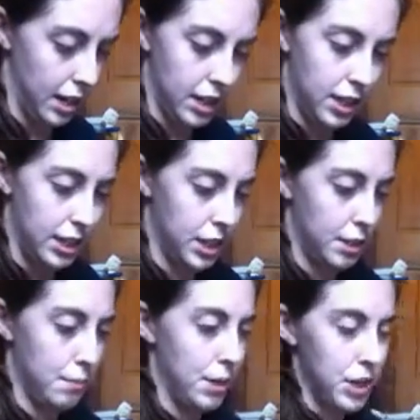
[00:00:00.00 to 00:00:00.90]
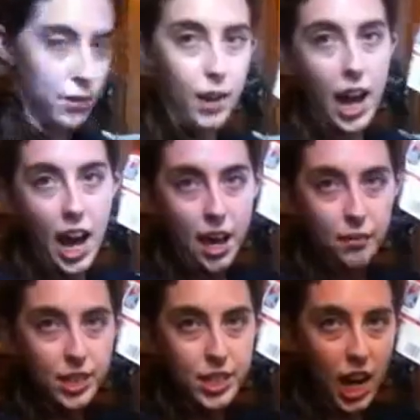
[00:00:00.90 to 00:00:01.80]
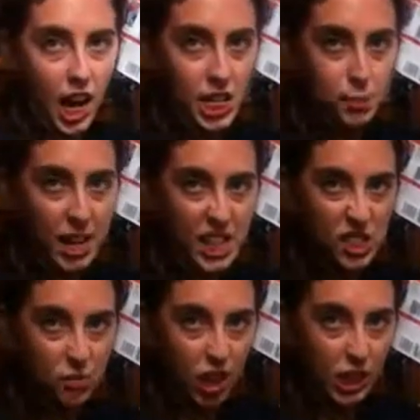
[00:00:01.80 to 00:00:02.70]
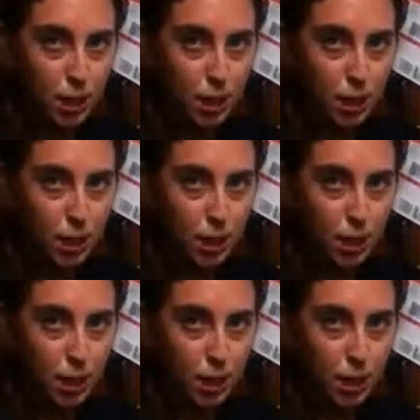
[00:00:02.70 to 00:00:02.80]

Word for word: there is just a bunch of advertisements for